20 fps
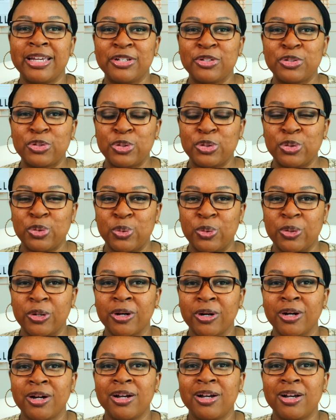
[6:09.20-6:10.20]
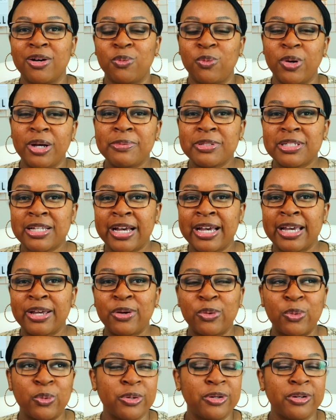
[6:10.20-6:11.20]
into your website
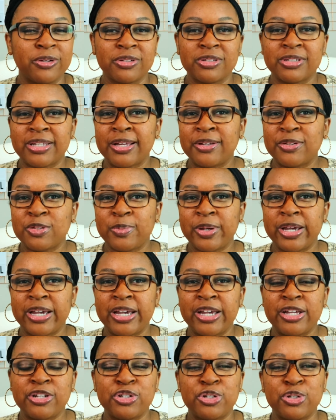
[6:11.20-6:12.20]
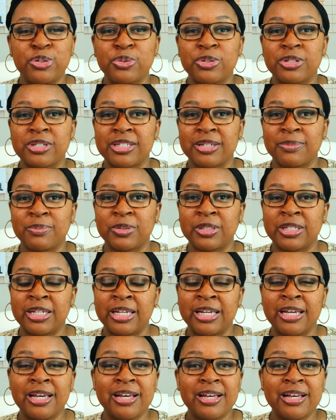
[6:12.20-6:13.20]
or your sales page. You just simply